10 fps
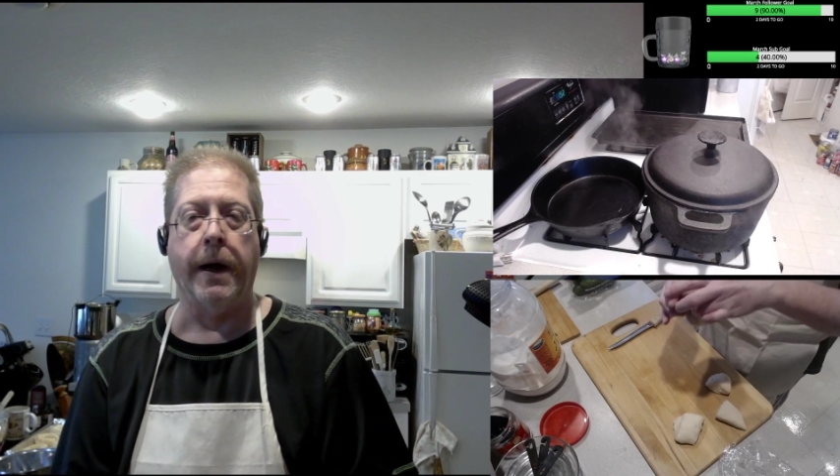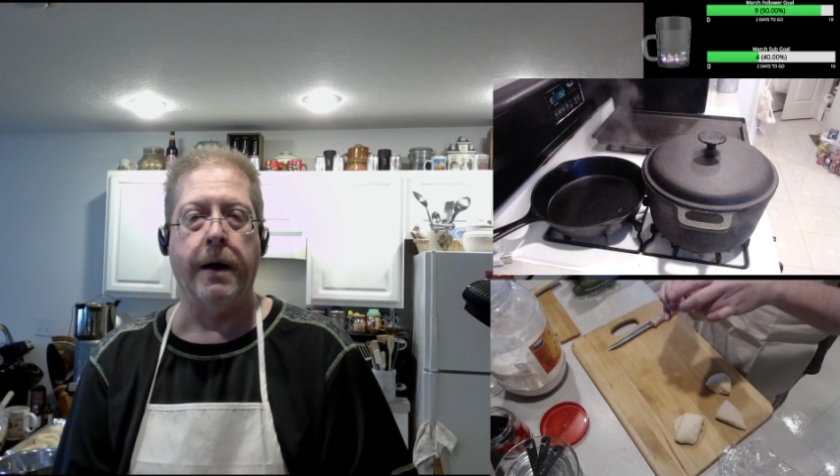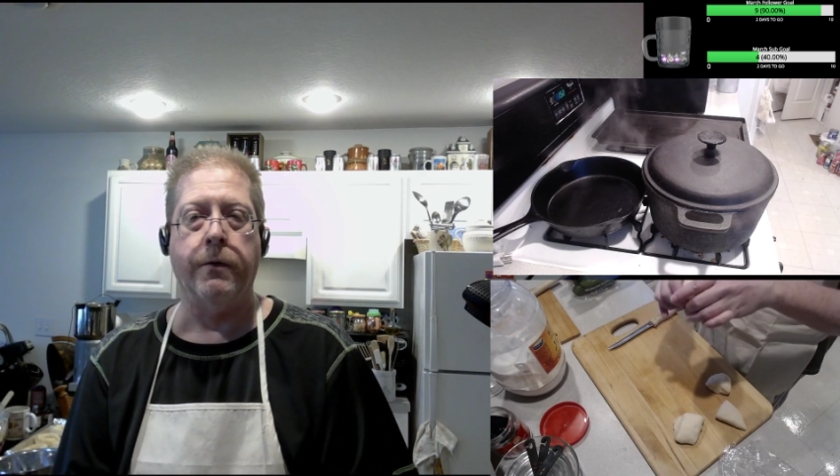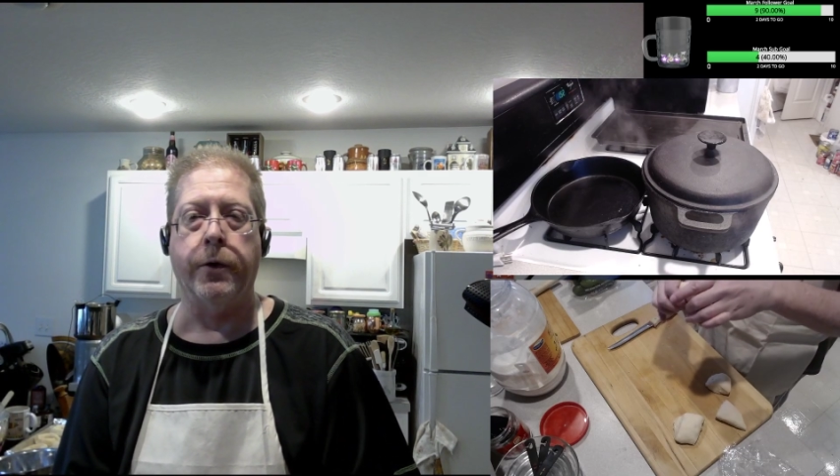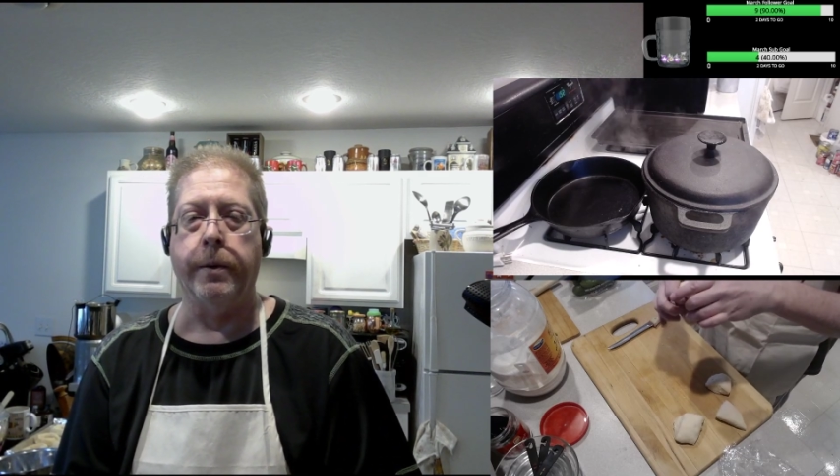
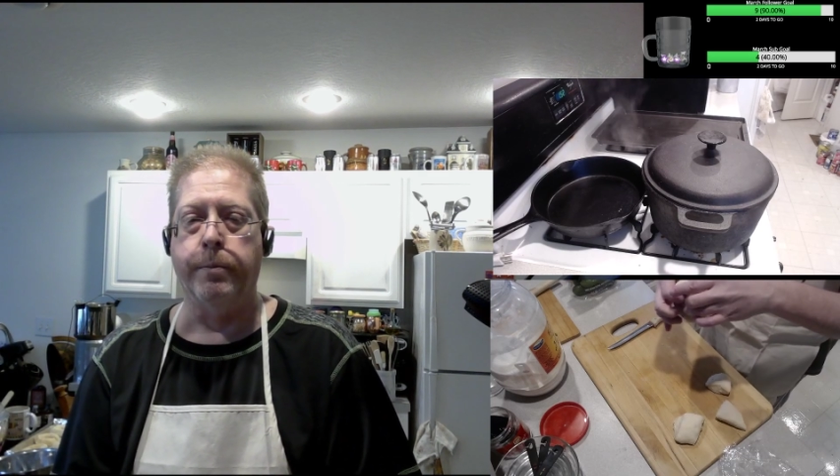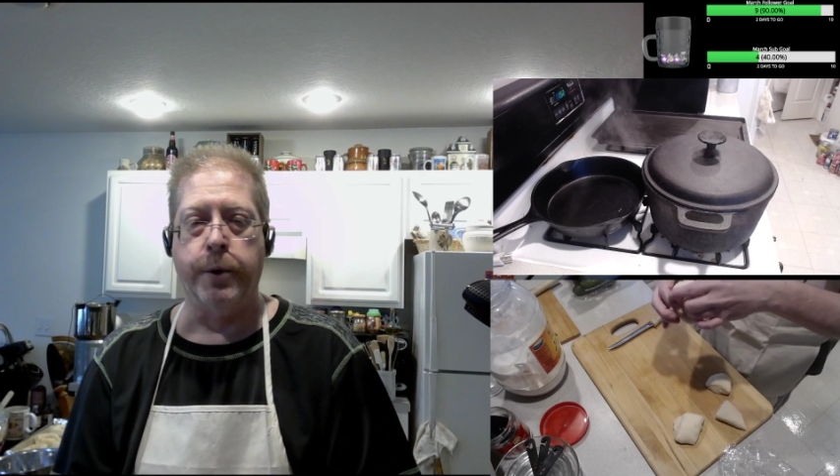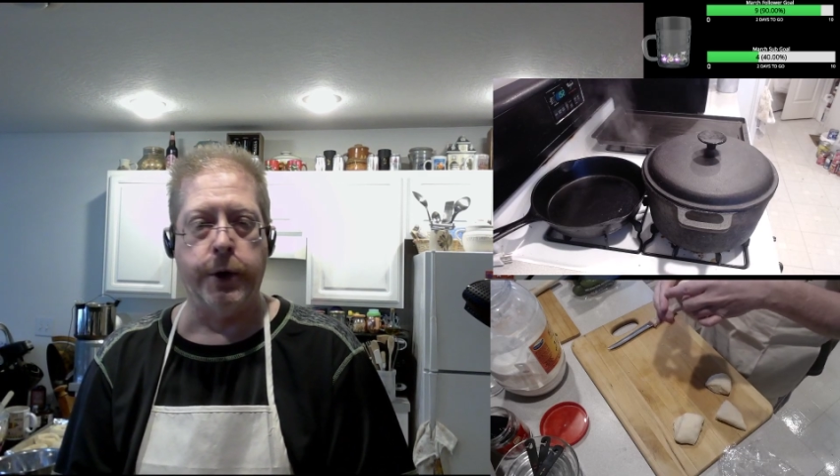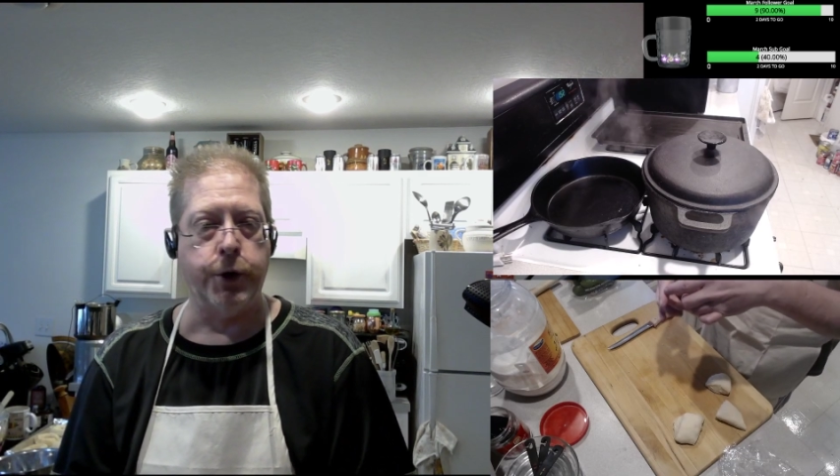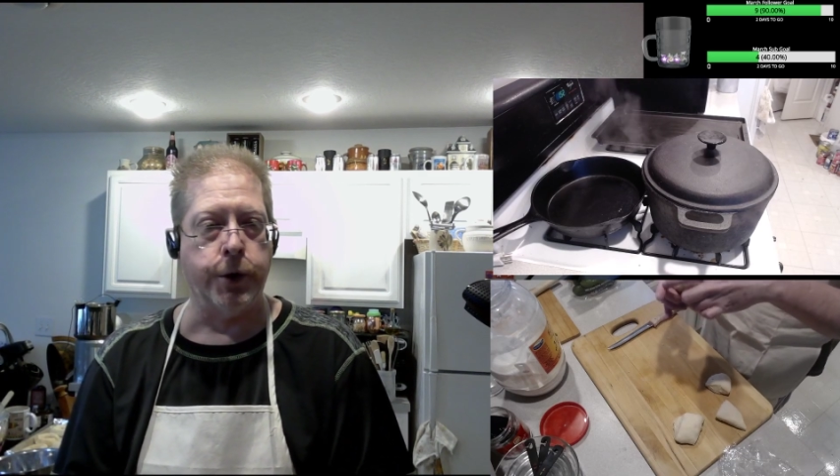every
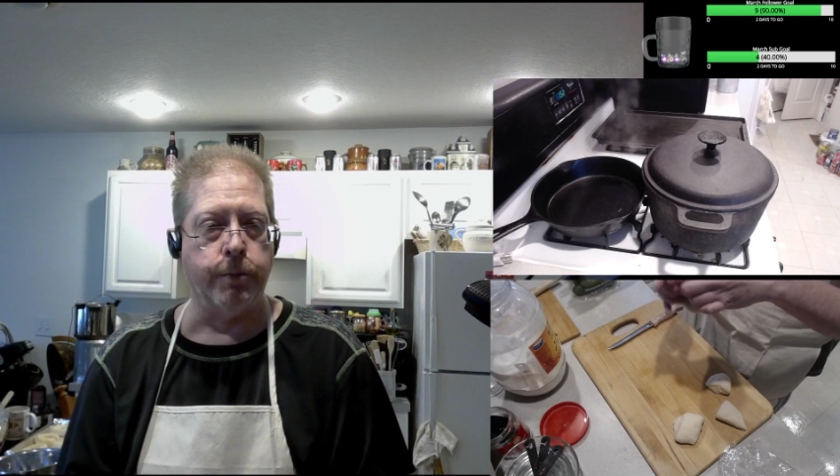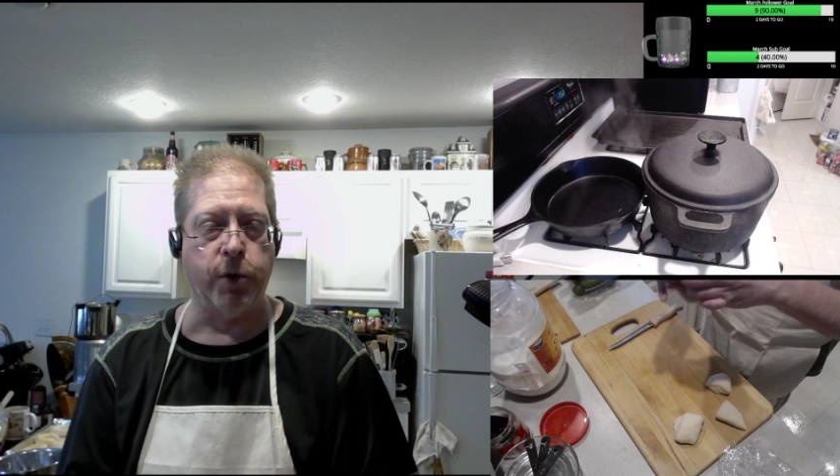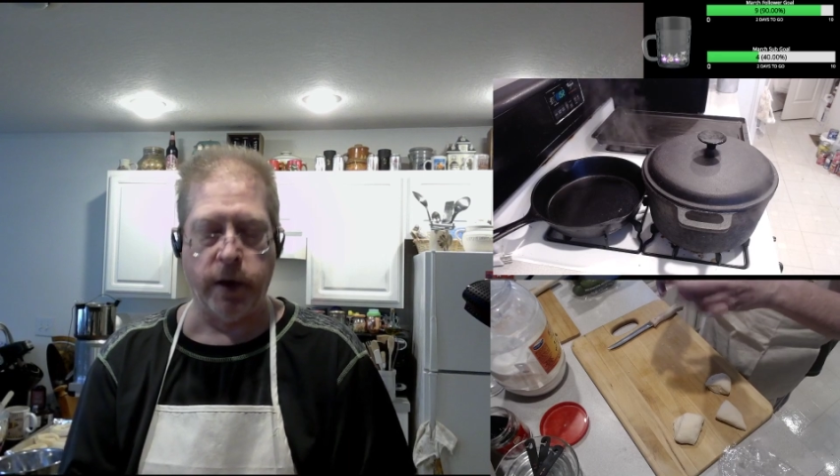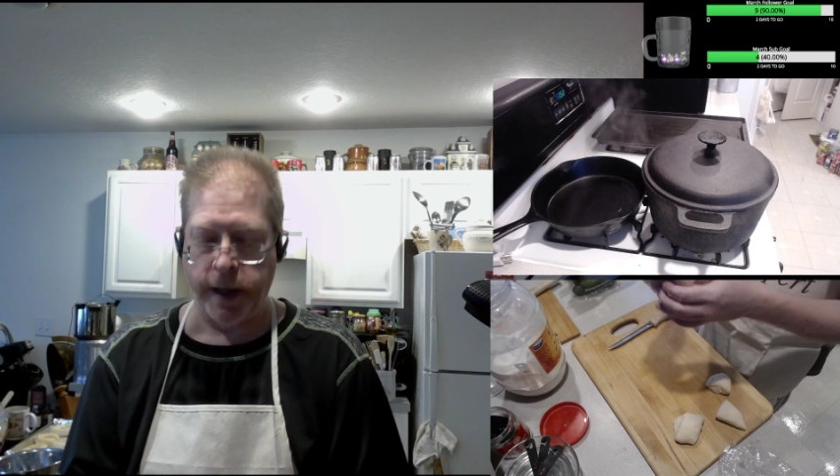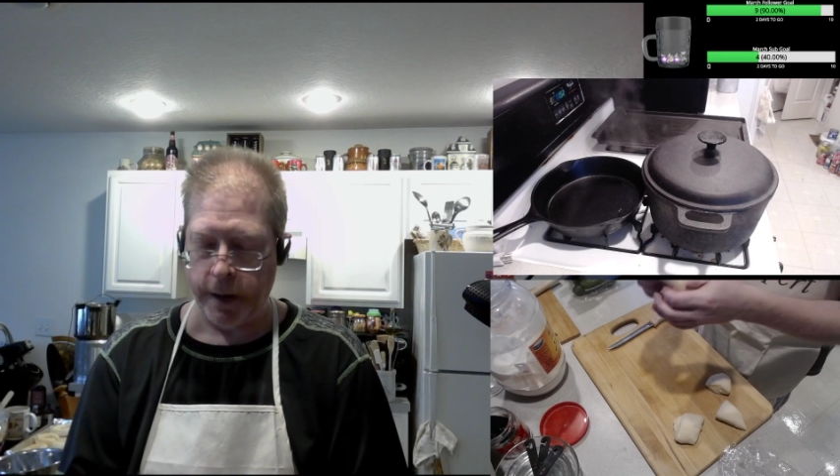bush and
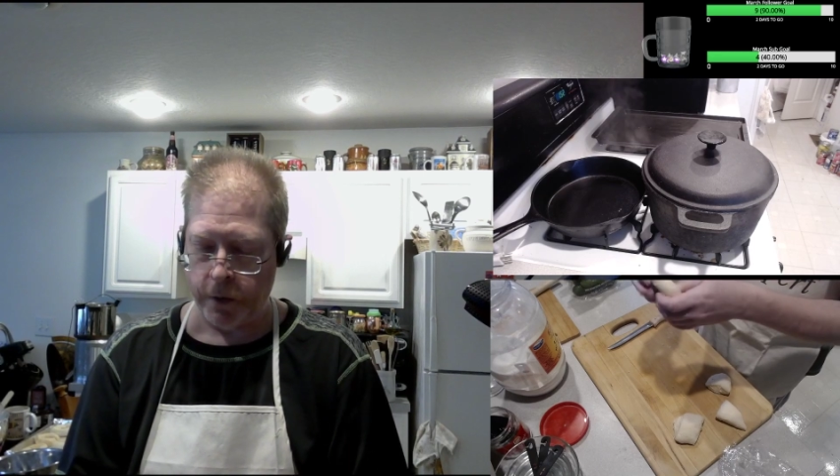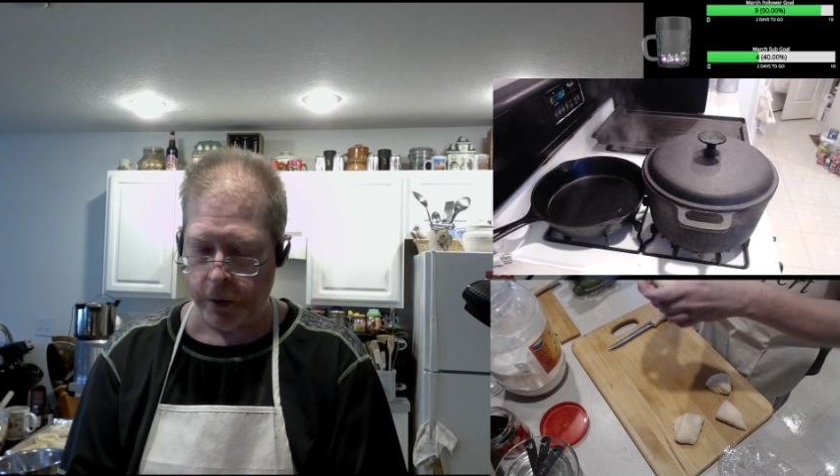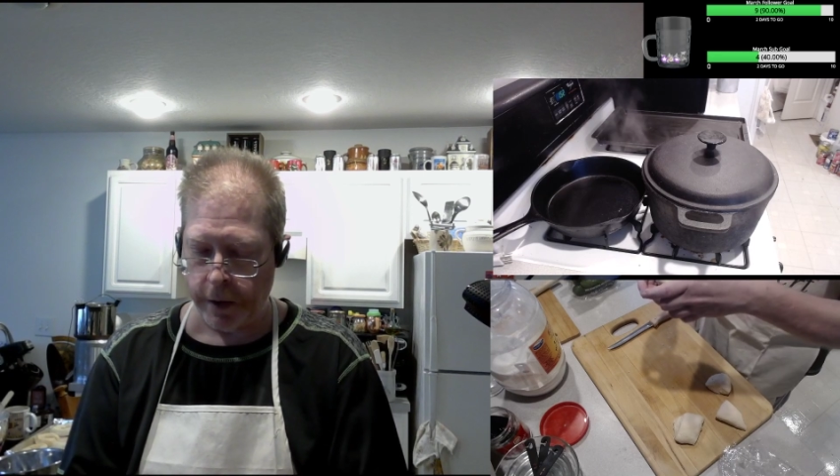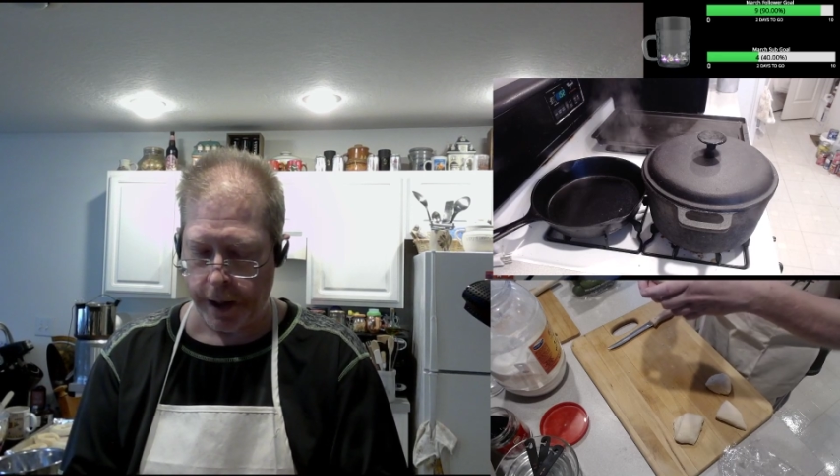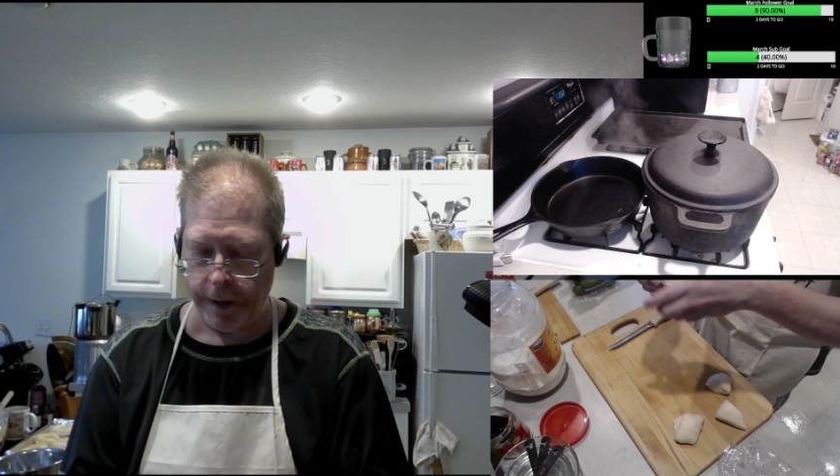plant and
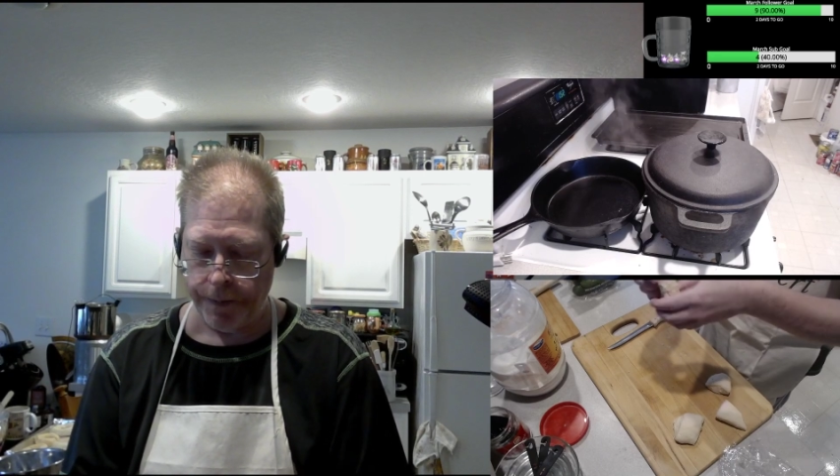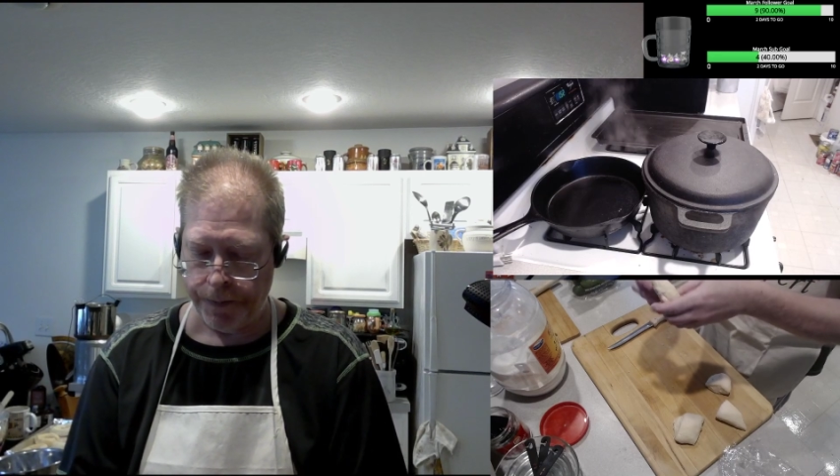tree.